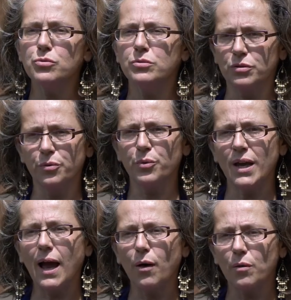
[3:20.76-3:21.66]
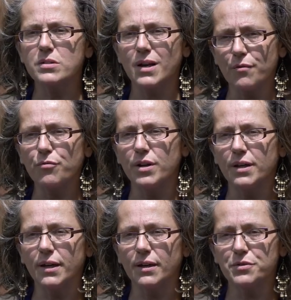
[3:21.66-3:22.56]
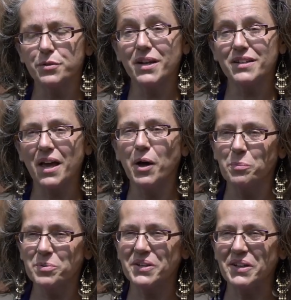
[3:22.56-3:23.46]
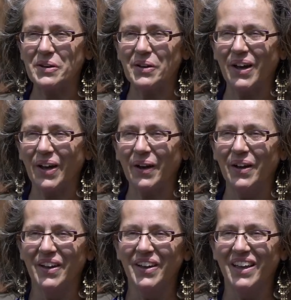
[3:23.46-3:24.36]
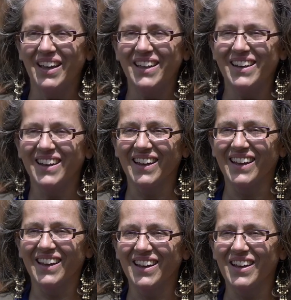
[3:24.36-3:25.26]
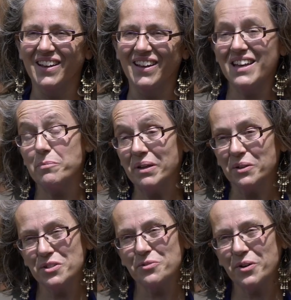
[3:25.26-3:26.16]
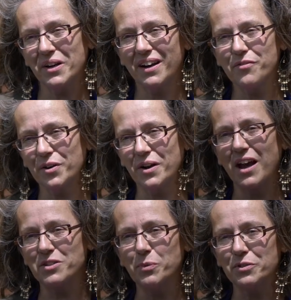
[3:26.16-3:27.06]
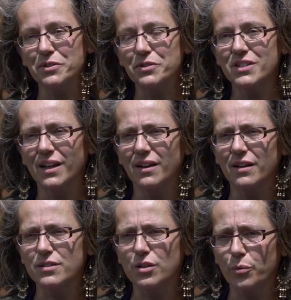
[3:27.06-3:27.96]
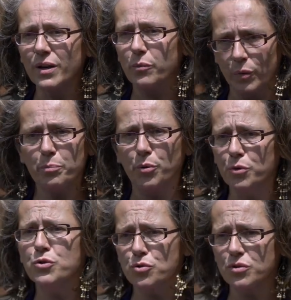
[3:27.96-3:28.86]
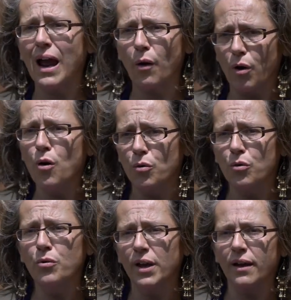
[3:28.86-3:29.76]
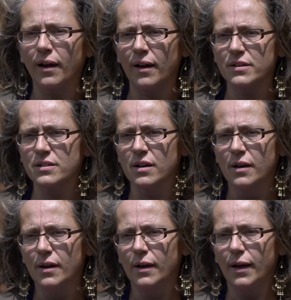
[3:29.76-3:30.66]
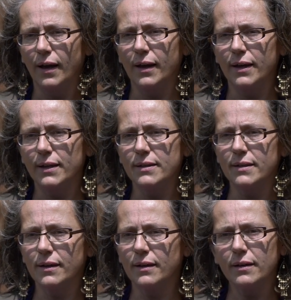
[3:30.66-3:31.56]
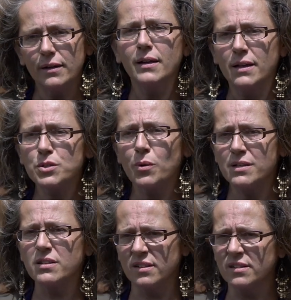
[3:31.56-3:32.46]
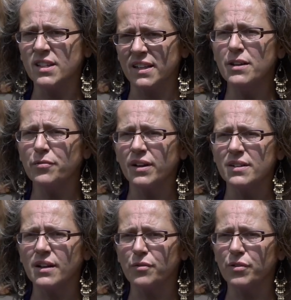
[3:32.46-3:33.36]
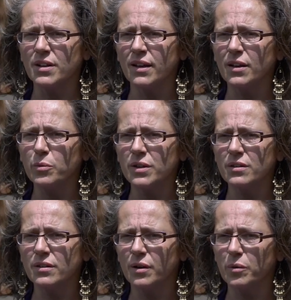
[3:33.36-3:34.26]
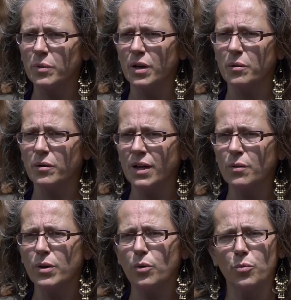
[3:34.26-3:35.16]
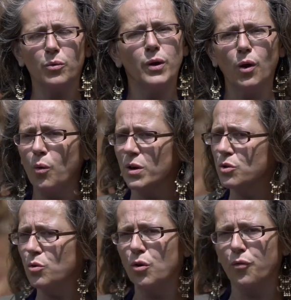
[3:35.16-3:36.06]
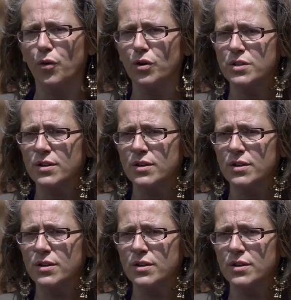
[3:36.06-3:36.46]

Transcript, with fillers: two to three hours every day. So that helps in the in the in the bills for the for the gas bottles. Uh, so we we produce our own cooking gas, and uh, that's quite significant every day. With uh, uh eh, we all, we always cook for